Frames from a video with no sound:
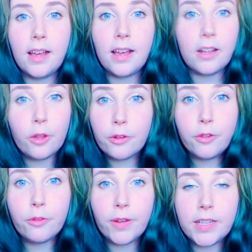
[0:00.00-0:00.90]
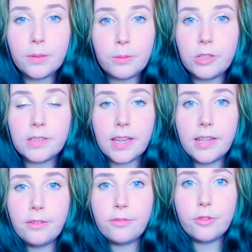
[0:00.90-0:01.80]
a lot of your friends will just
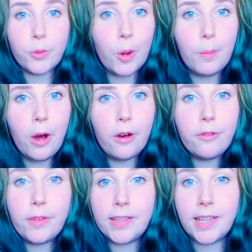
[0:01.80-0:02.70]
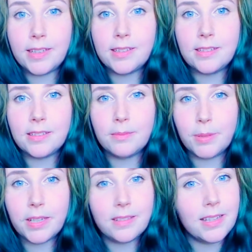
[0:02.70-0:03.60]
kind of drop off, and that's
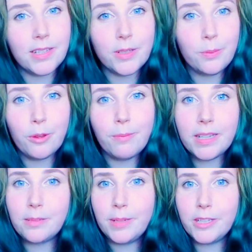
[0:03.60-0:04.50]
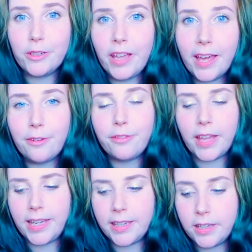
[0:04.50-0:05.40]
because they just weren't meant to be in your life.
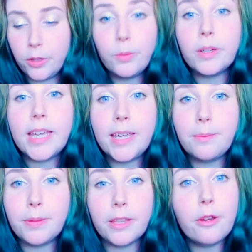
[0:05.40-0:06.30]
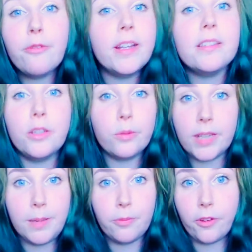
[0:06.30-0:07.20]
Like, you will keep, there are friends that you'll
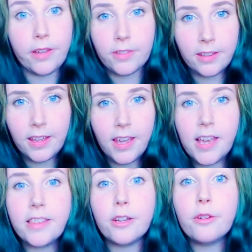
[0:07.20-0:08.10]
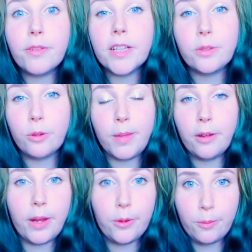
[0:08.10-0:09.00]
keep forever. There are friends who will be
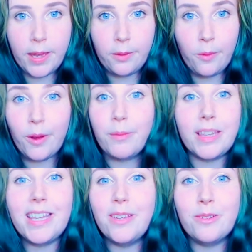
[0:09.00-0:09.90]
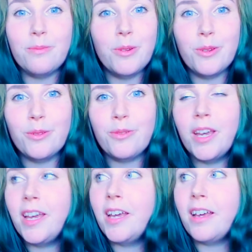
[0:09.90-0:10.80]
around no matter what, whether you move,
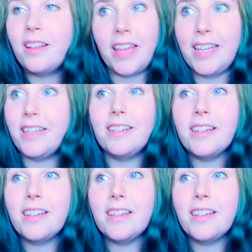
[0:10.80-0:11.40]
like,